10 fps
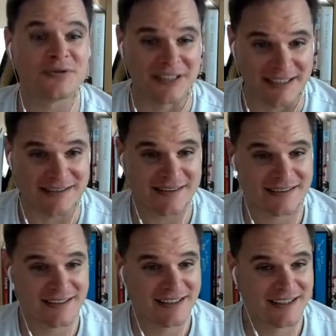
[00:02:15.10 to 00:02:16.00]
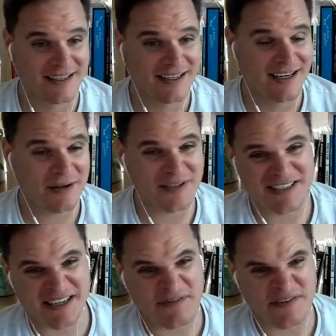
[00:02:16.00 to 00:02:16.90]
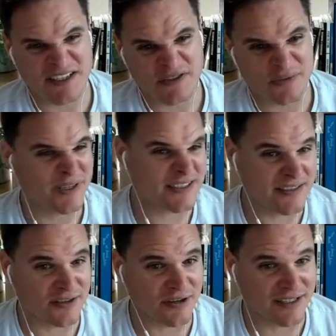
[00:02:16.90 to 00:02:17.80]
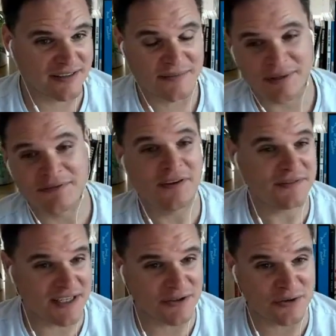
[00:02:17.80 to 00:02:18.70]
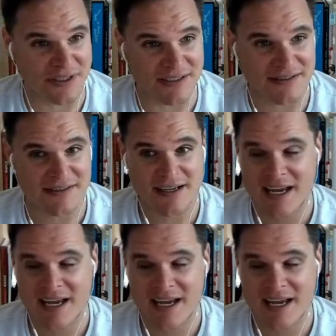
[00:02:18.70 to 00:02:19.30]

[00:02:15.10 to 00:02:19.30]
leads. I was going to say $1,500 isn't correct, but 1500 leads.